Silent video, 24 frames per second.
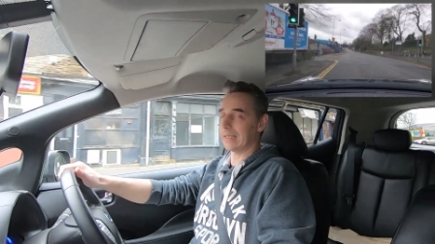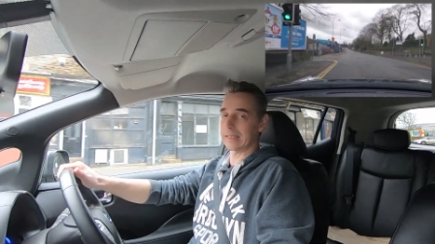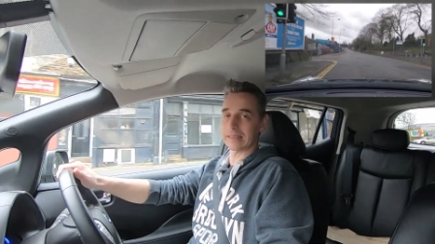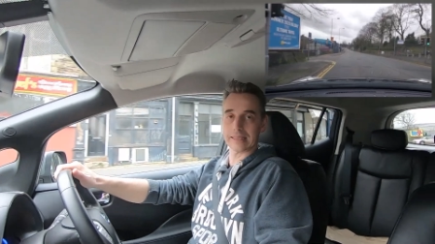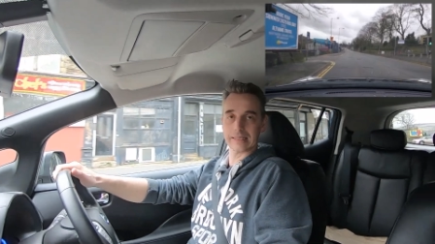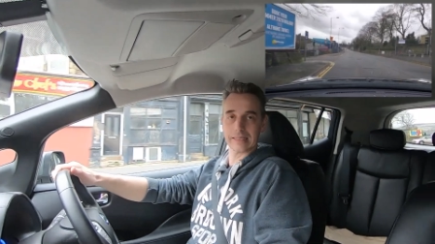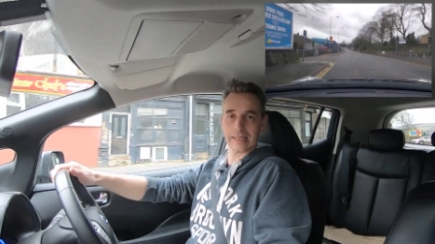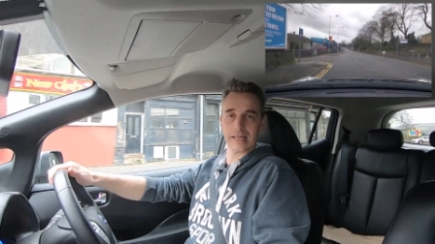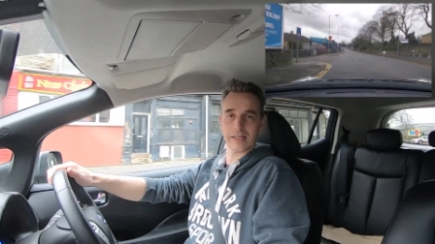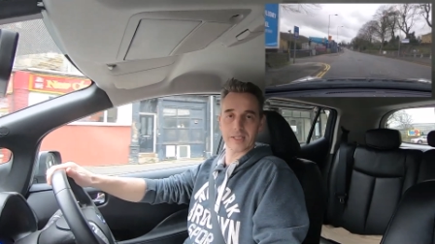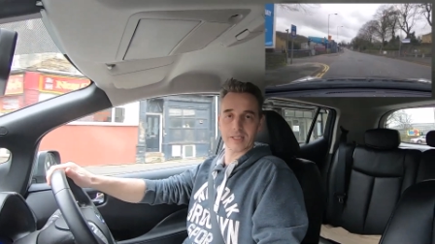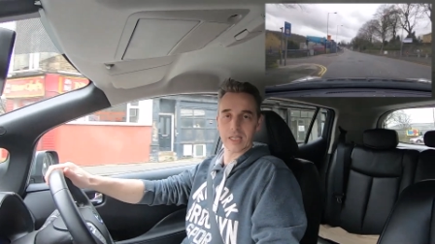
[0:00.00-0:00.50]

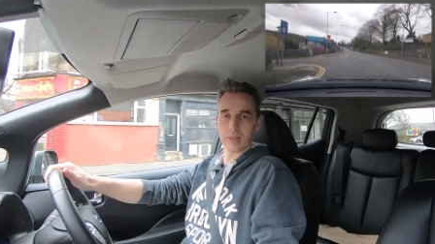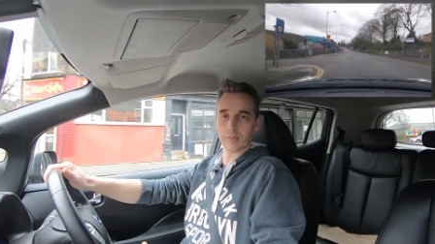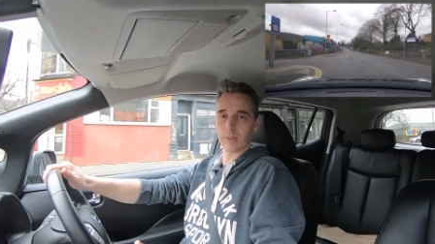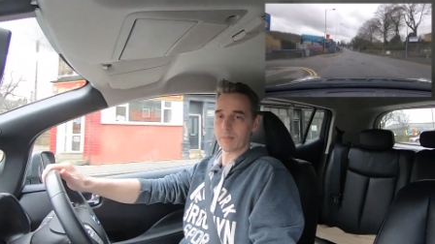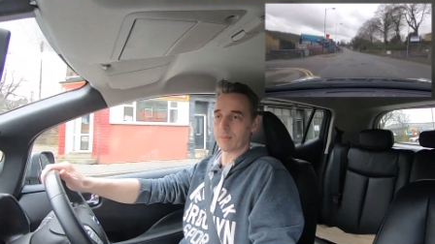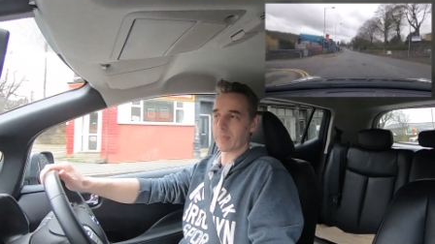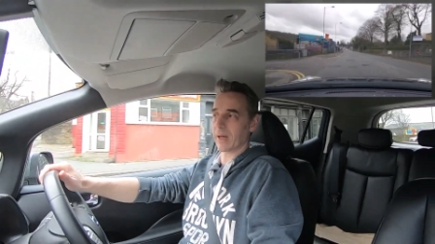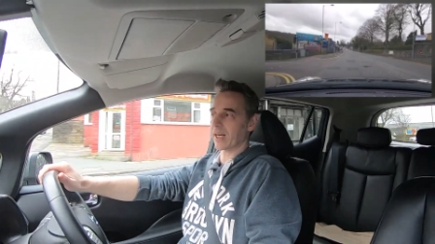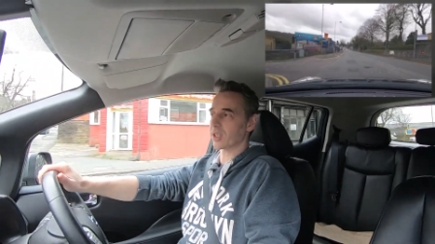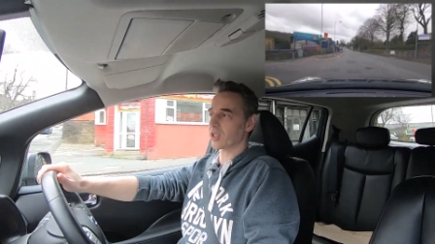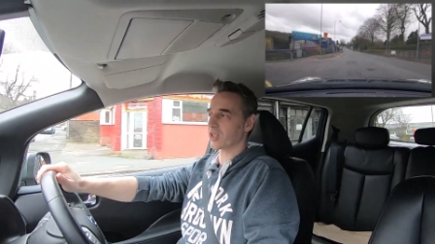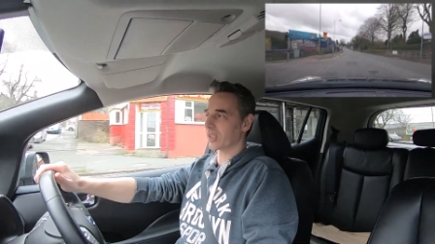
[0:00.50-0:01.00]
so that's going to be
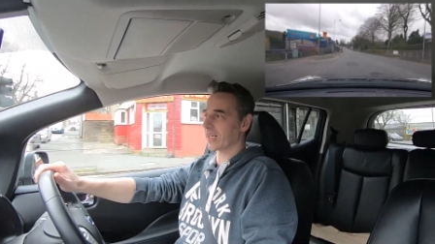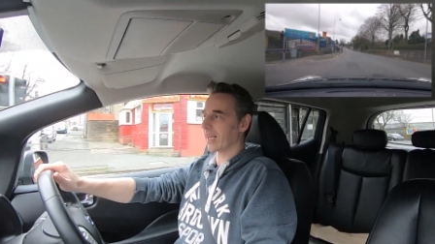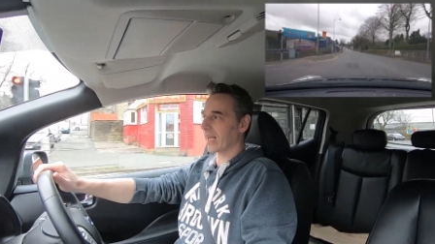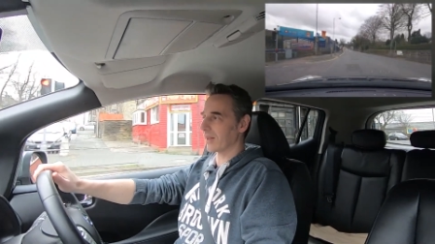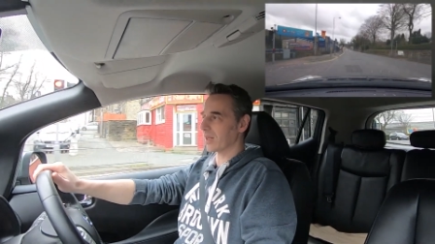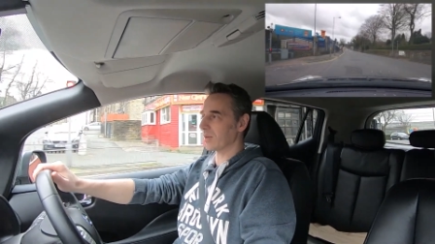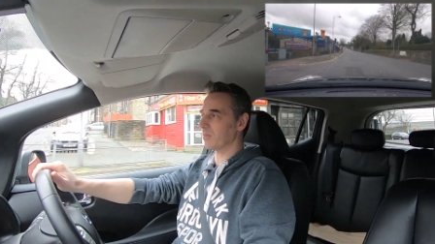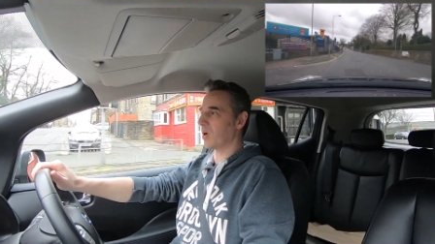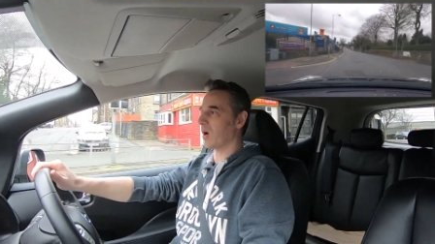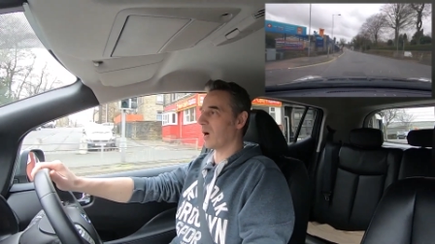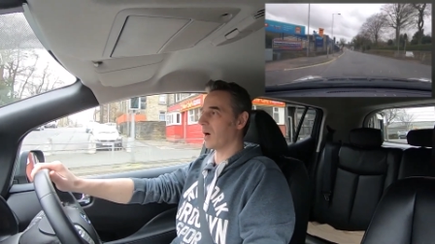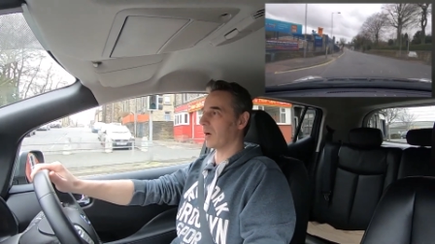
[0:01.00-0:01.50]
bashing out
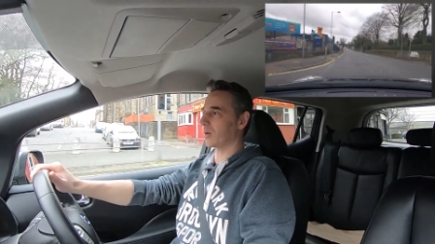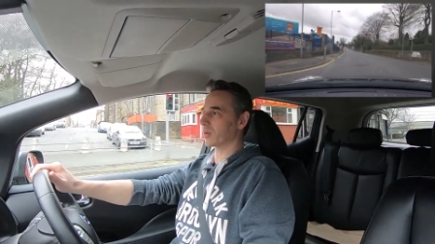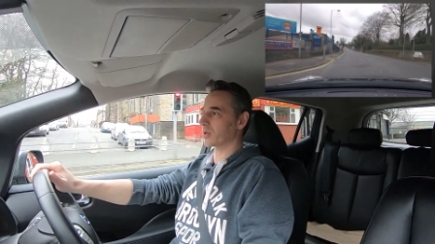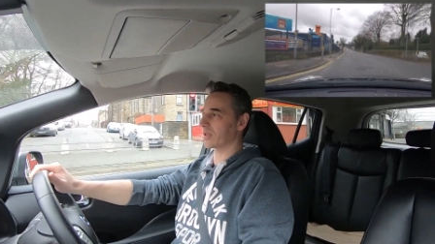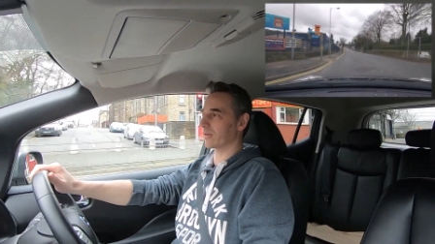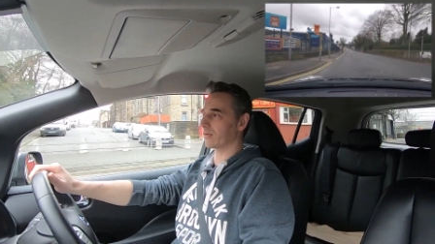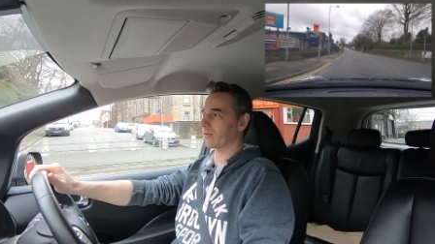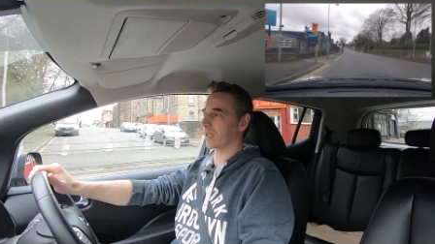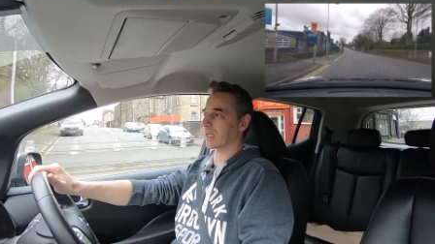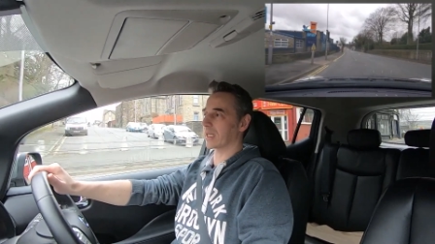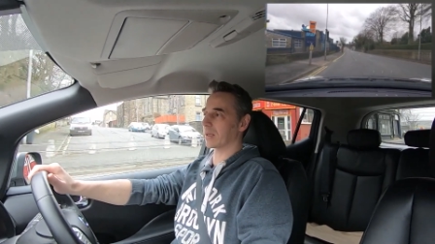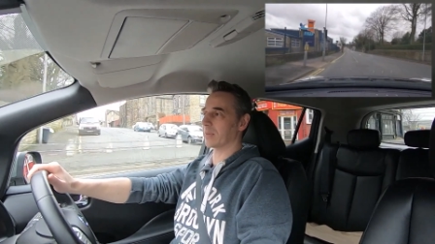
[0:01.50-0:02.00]
the miles
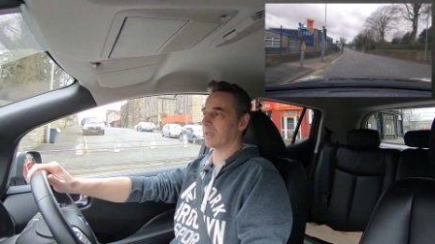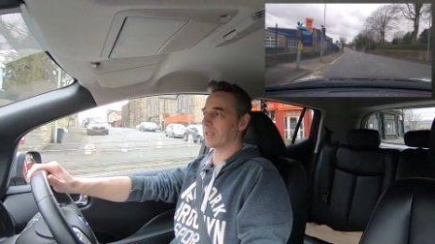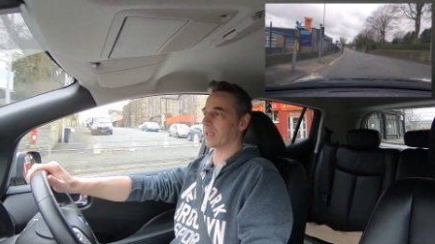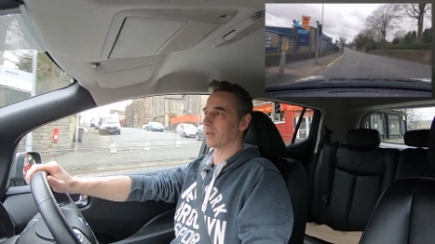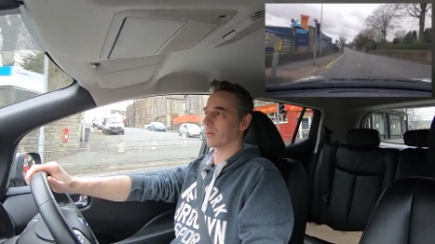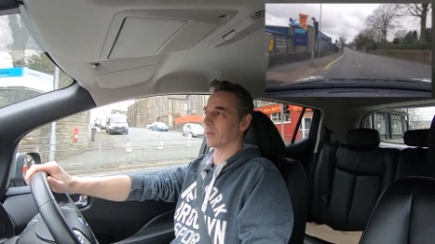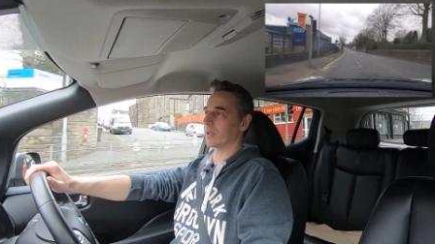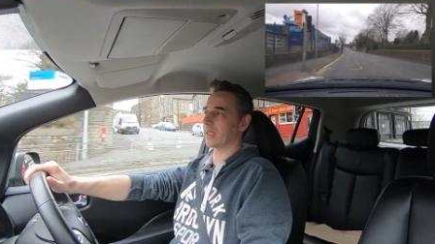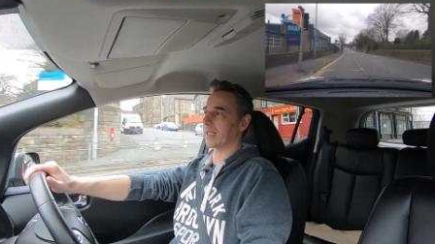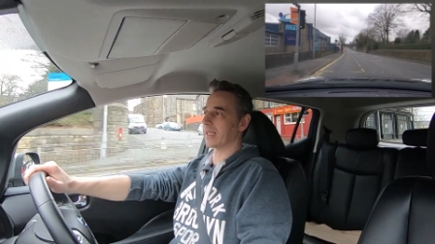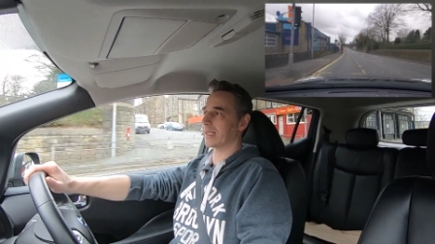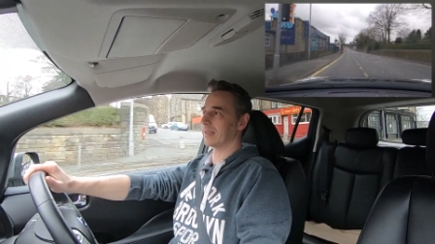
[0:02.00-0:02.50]
if we're going to be
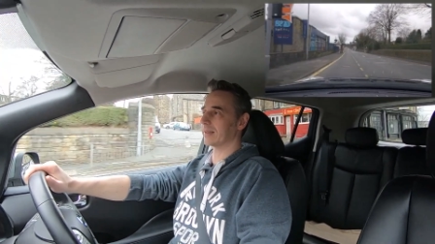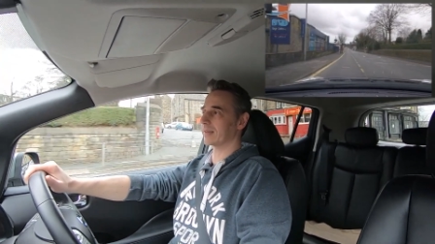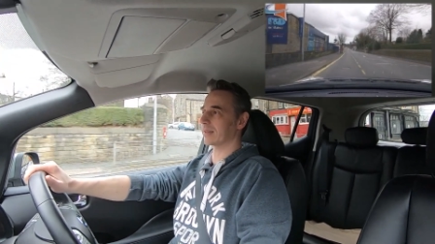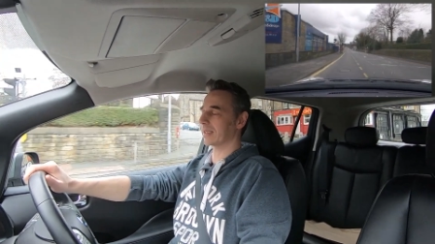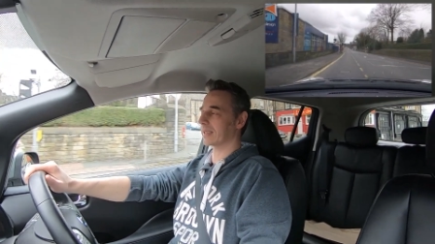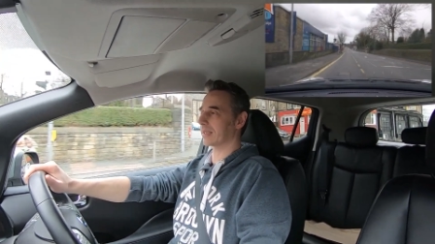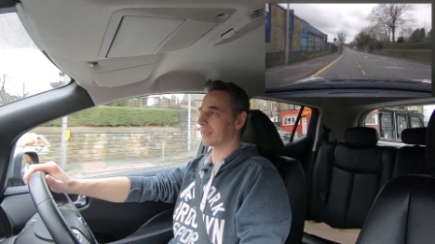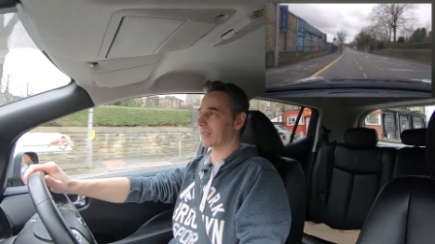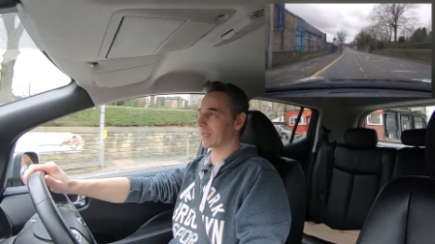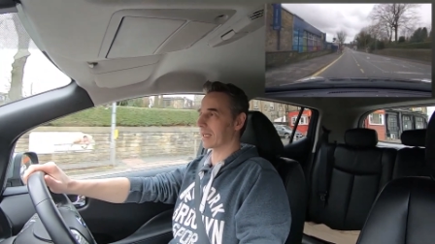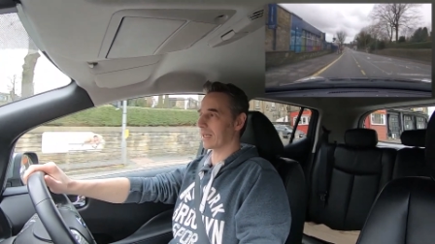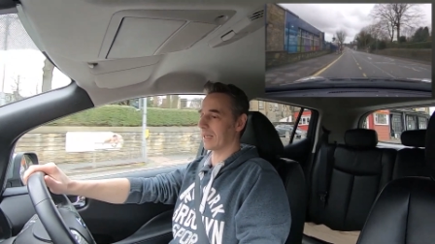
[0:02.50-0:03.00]
doing anything